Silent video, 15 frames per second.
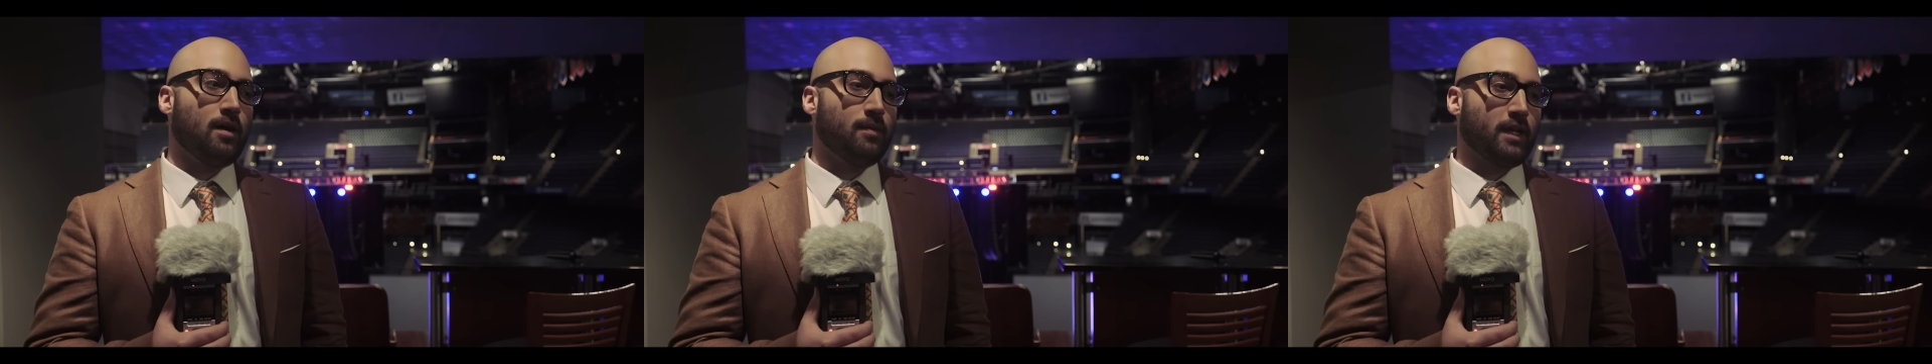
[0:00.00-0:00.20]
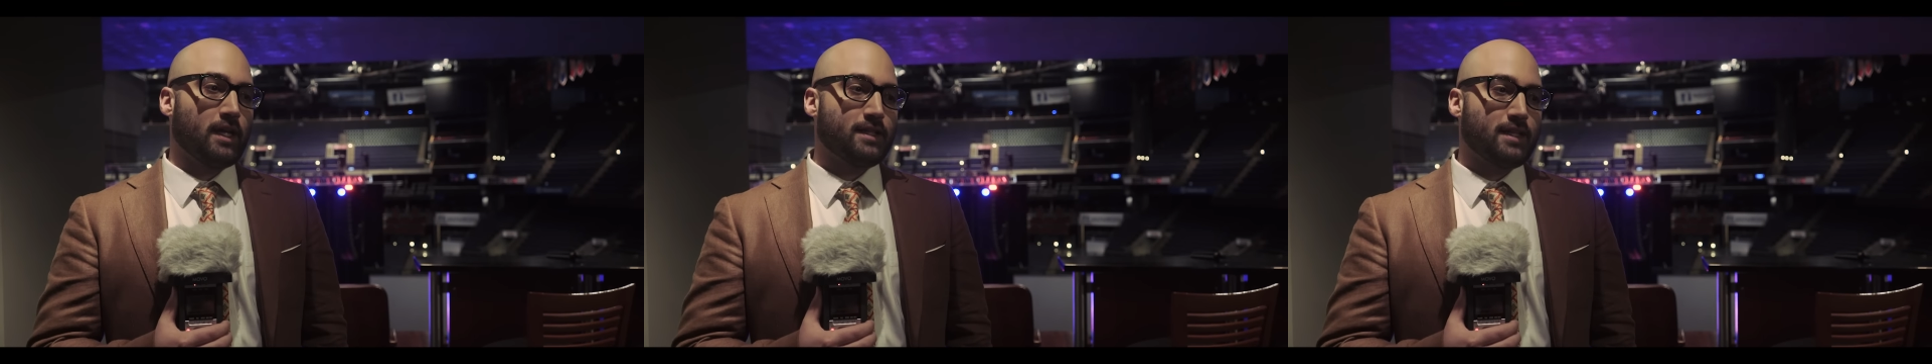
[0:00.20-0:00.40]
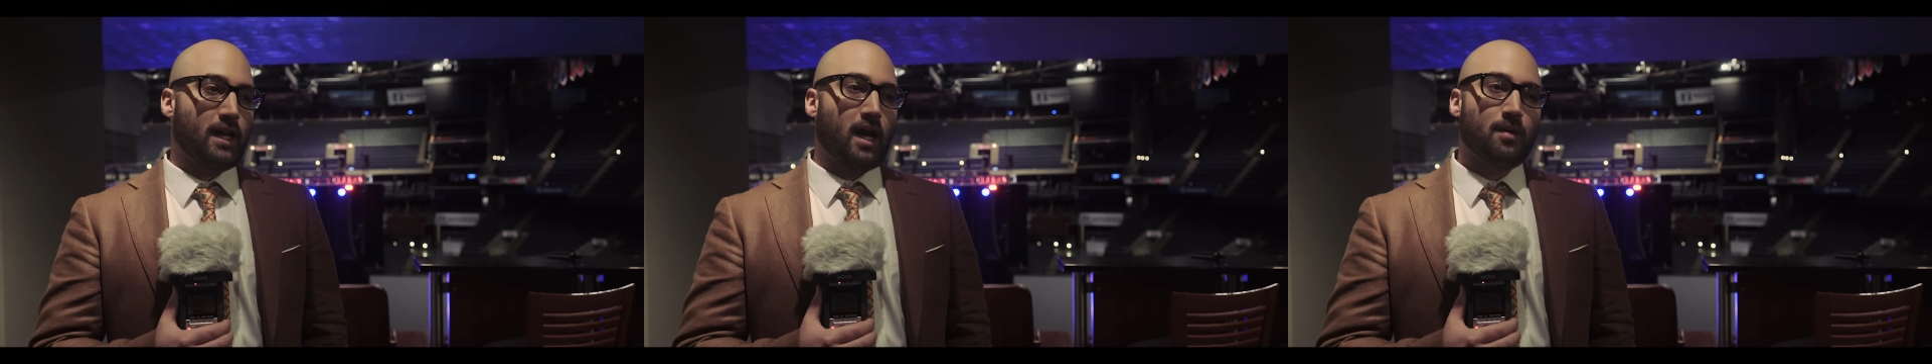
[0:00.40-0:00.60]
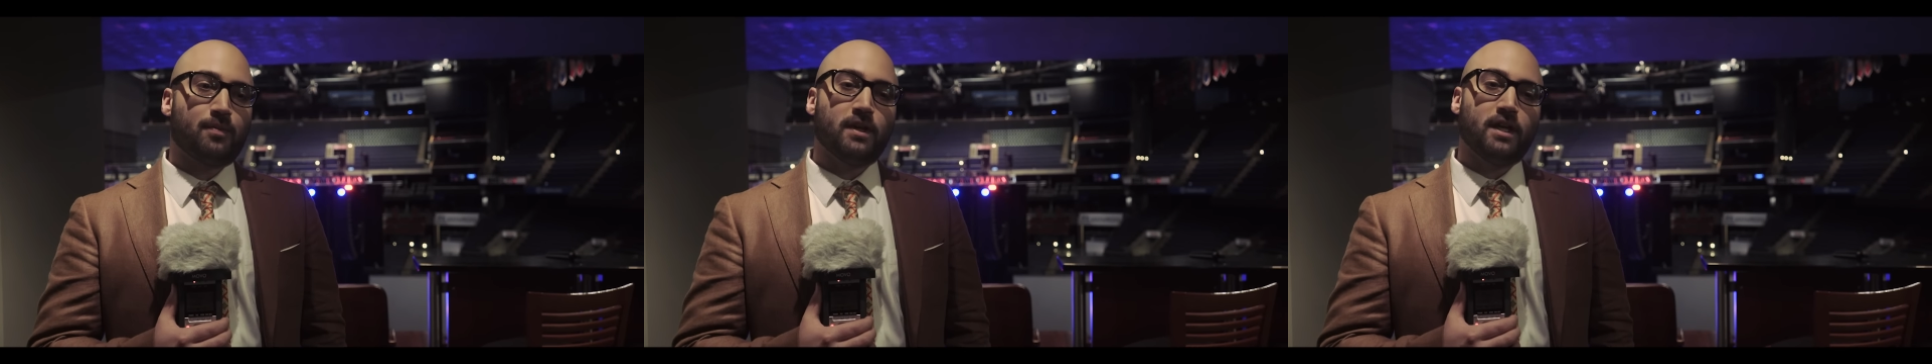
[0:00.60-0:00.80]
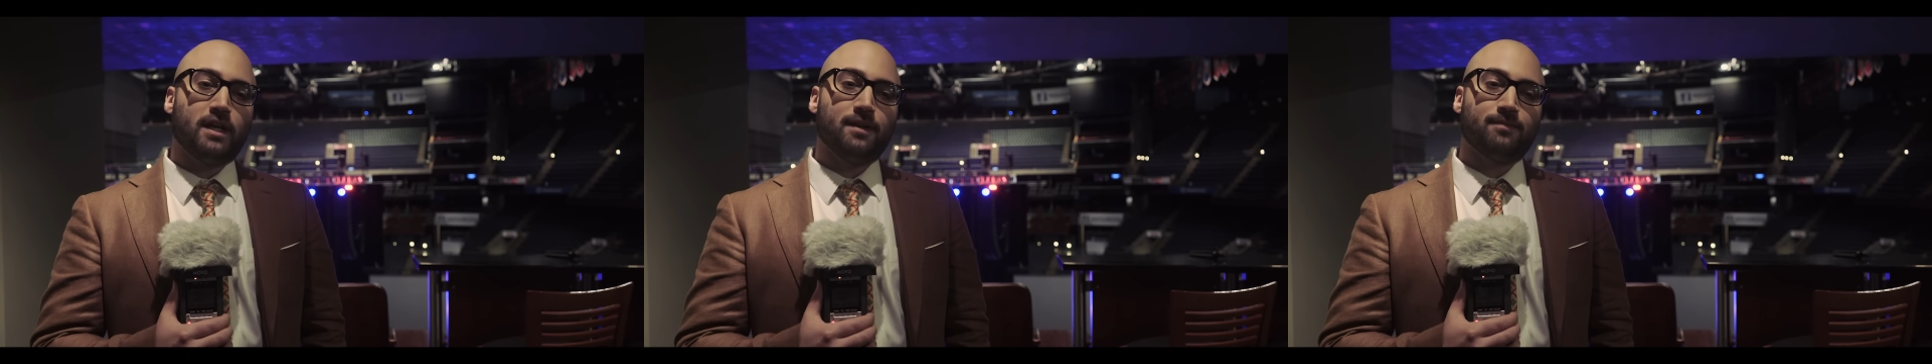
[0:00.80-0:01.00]
against
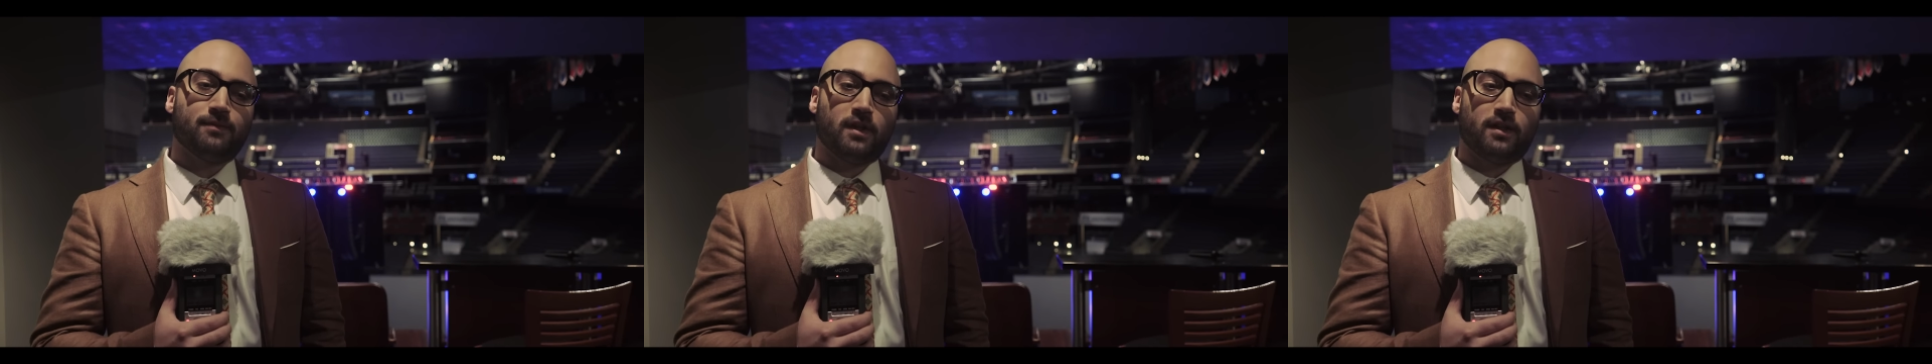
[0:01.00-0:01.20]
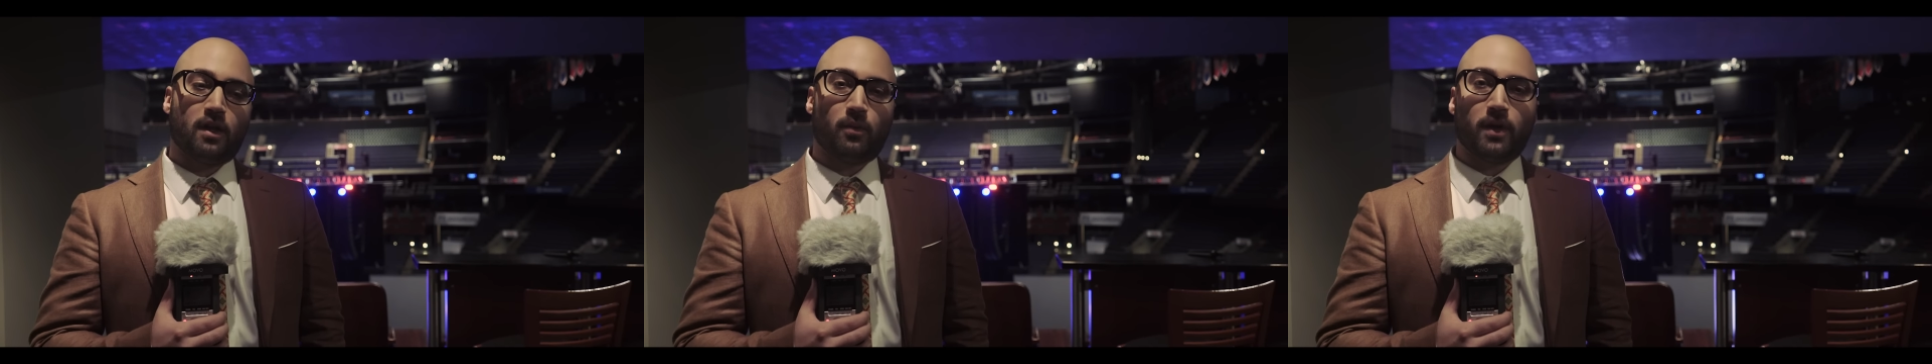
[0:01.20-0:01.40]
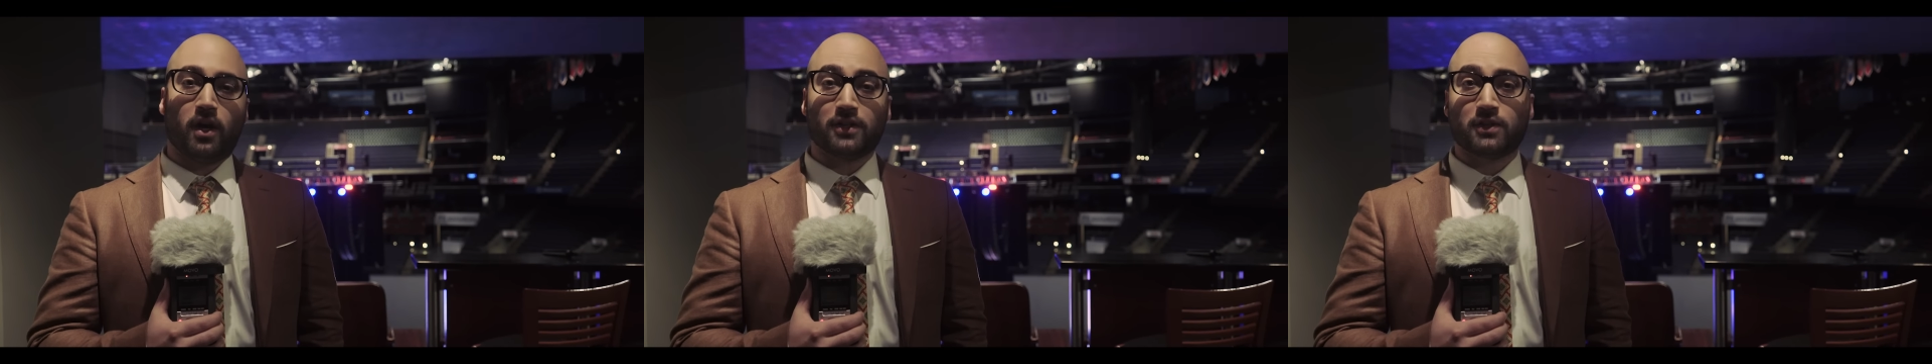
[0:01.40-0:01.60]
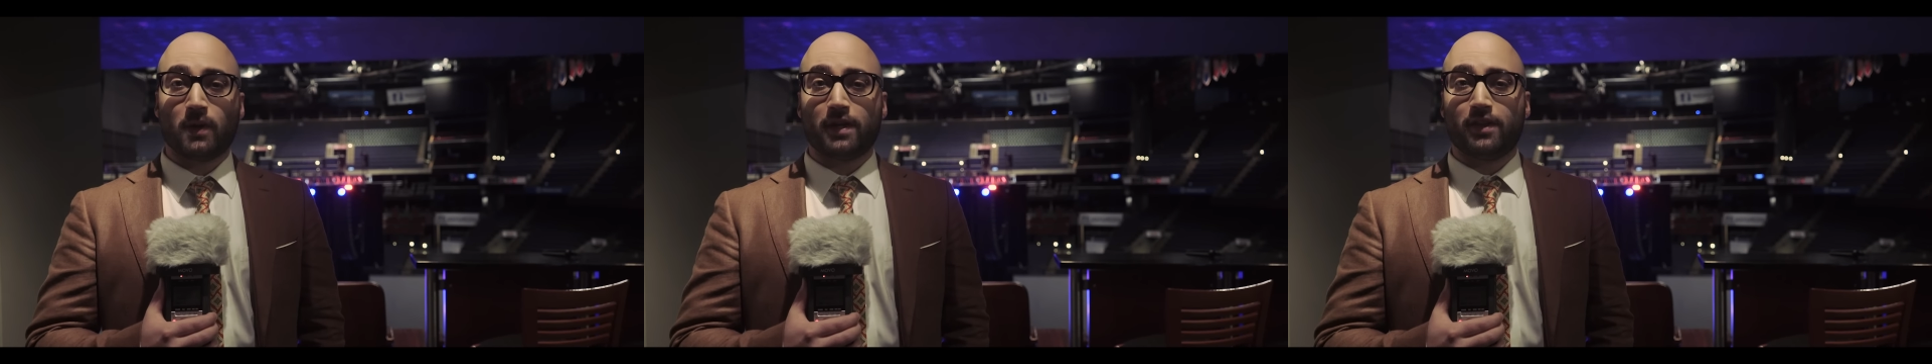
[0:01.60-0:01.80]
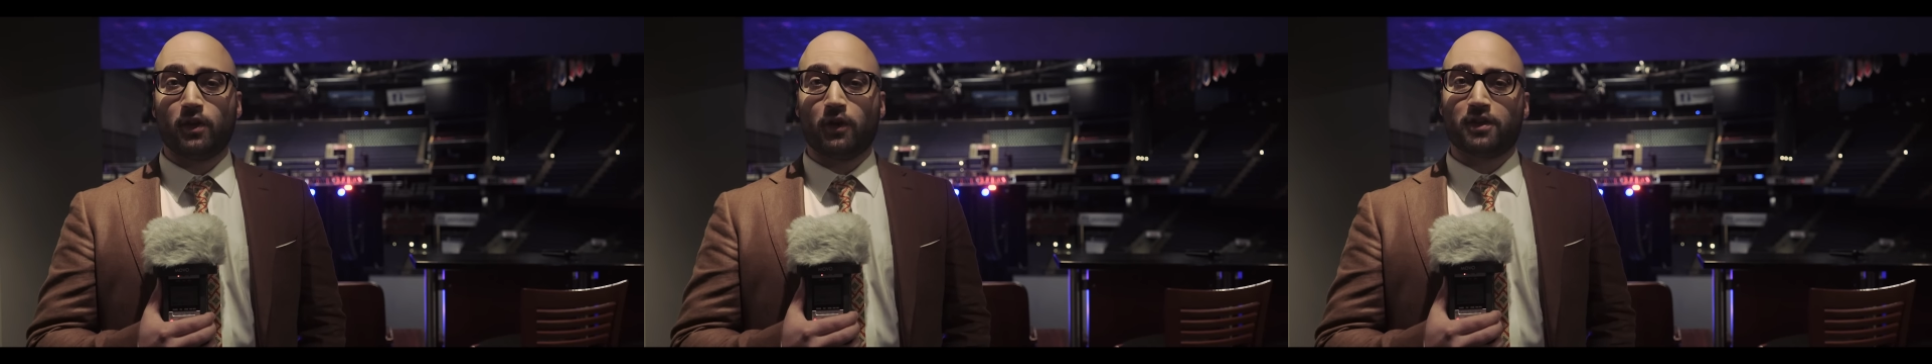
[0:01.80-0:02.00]
NIP, and then we also
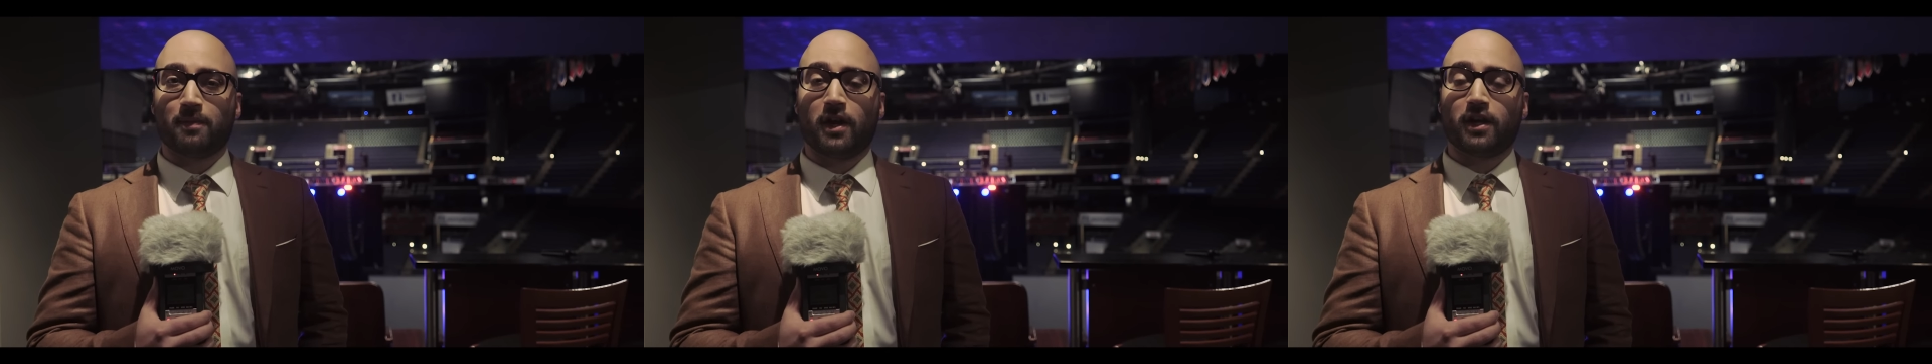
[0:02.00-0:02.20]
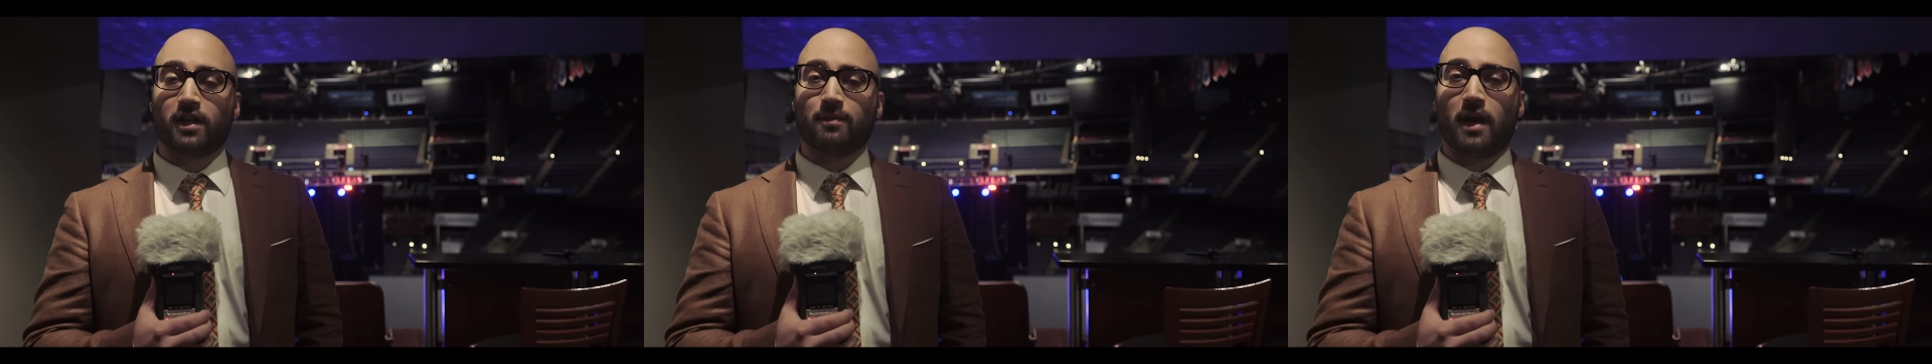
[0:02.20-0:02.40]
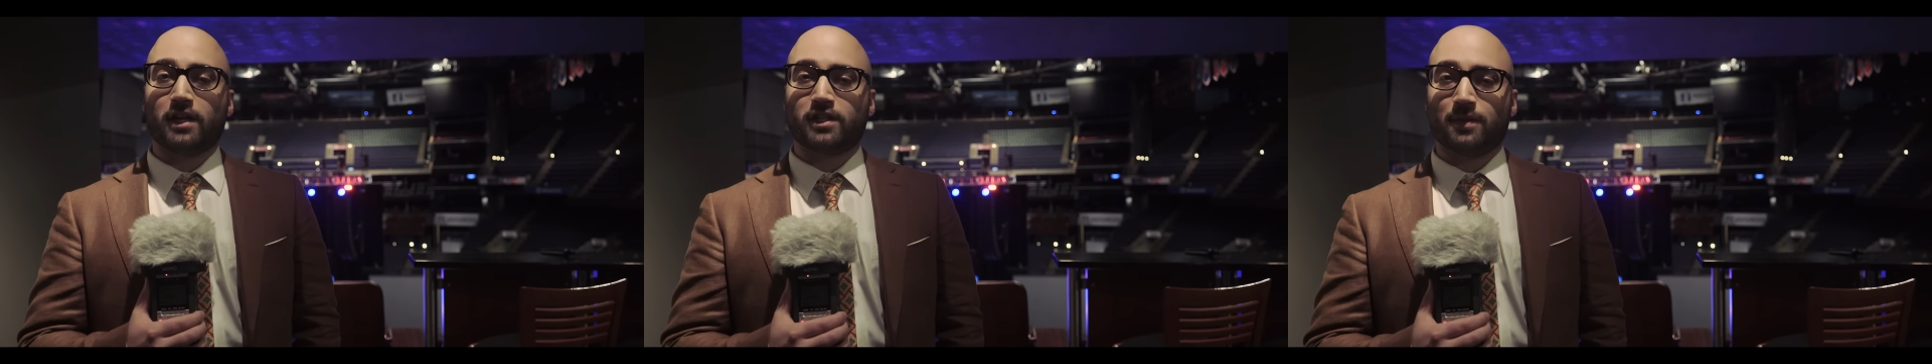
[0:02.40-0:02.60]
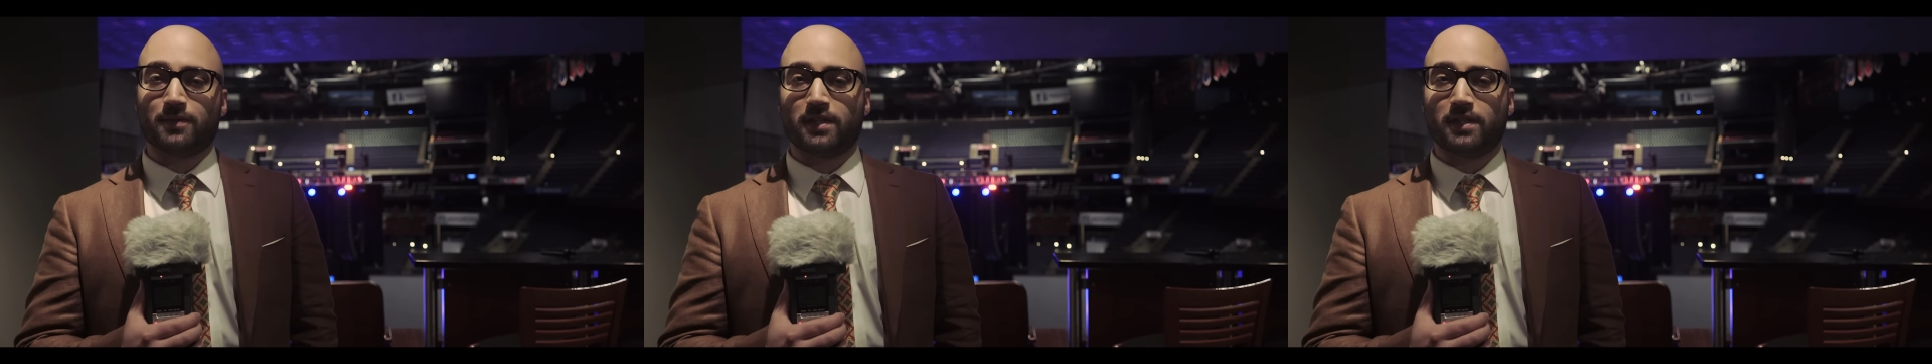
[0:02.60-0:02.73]
had the North American matchup,